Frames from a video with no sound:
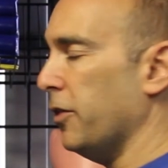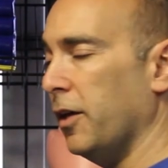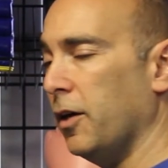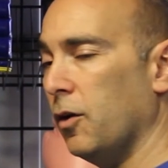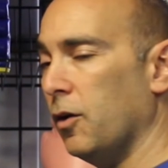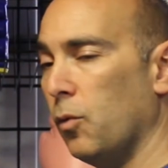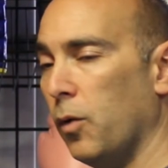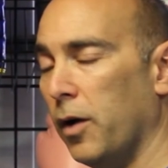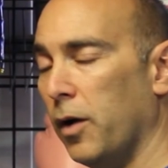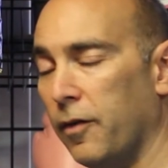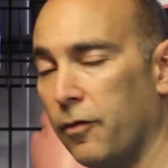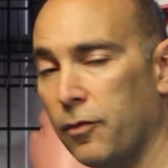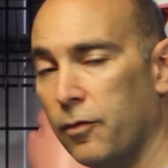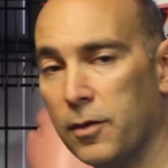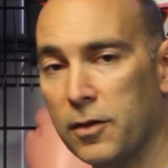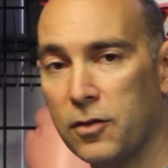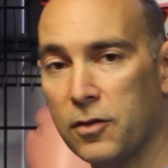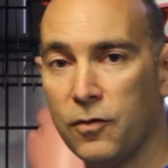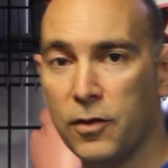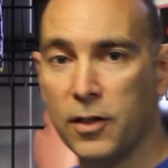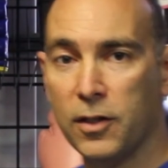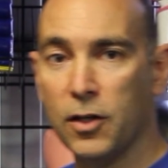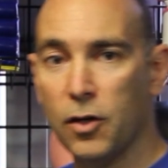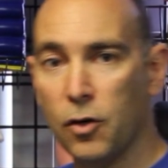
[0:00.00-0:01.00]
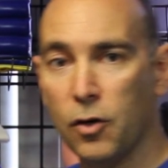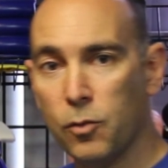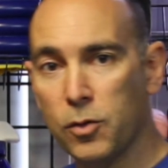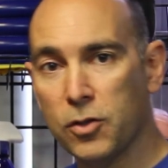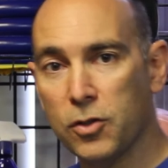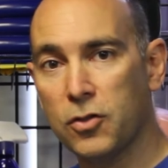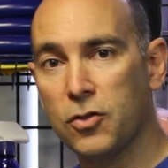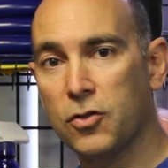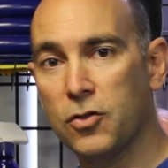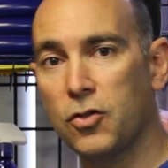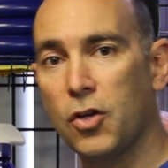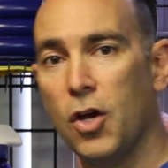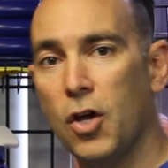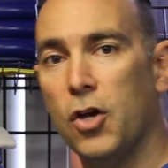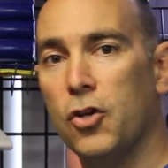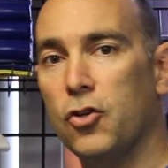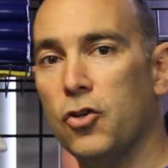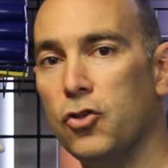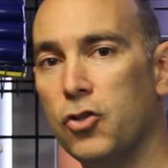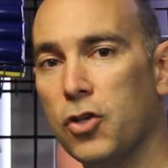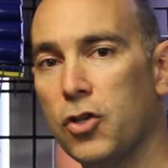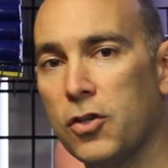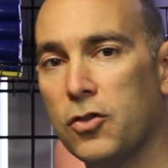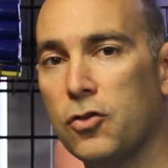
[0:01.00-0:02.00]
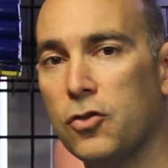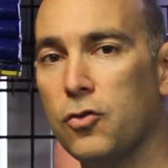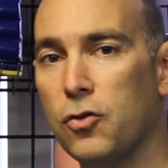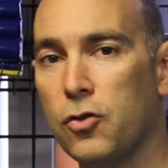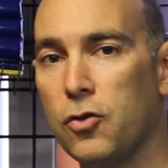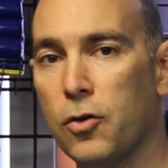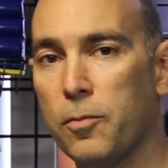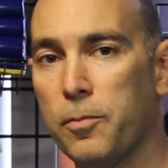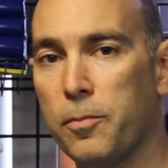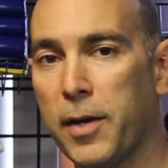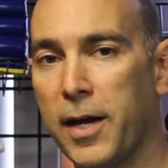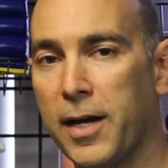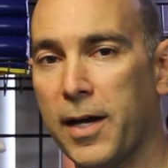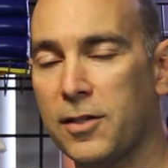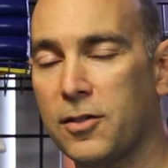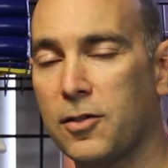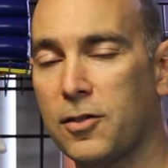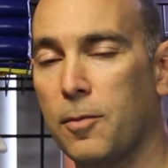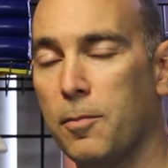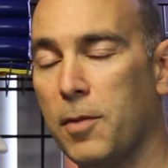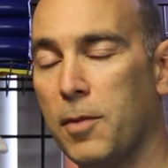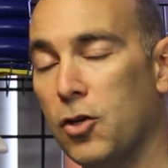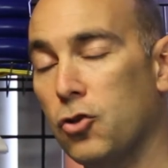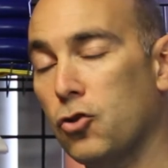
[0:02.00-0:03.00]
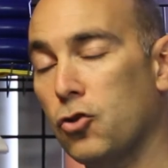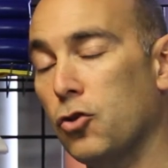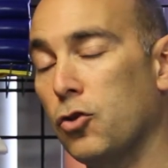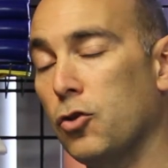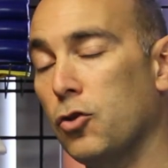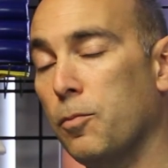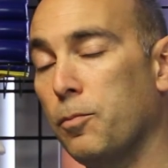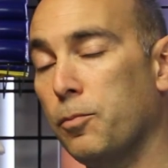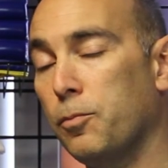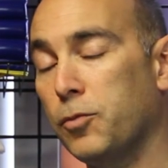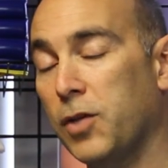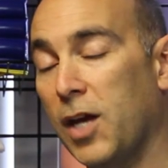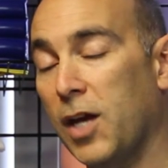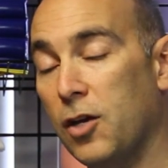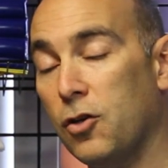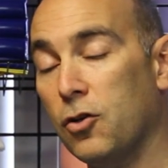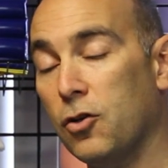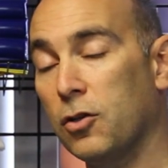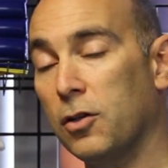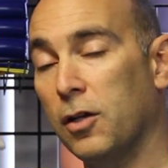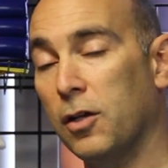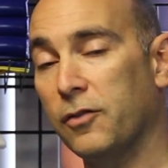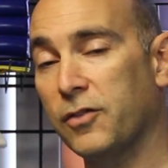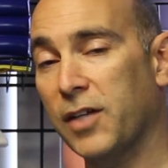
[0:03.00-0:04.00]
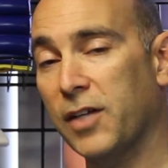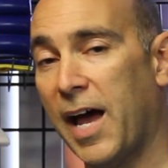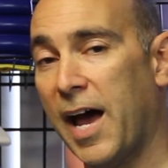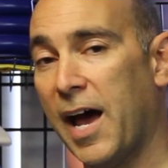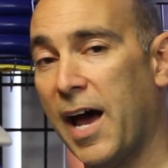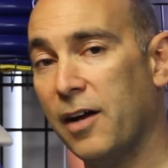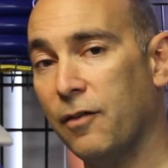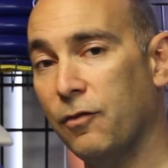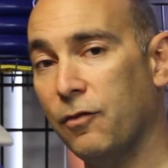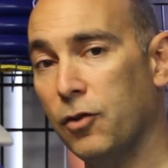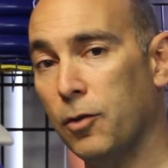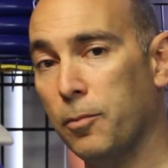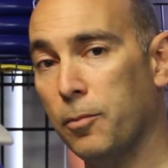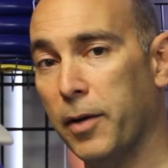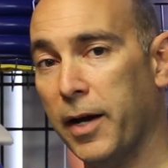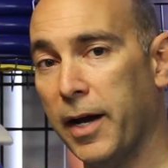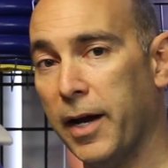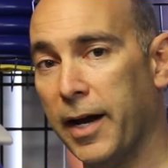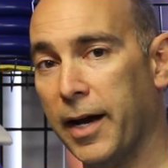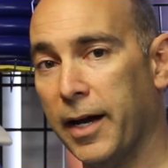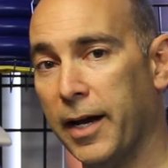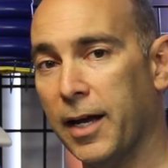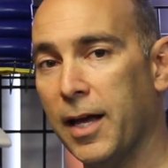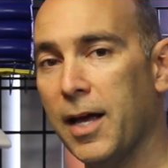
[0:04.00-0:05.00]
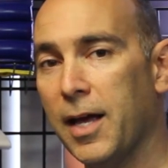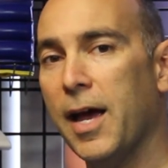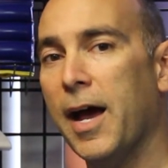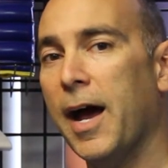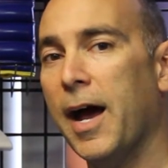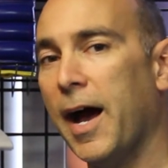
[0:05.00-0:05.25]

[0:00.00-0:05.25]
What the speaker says: thing away from this video, which is just do your best to make sure you take your gloves out of your bag,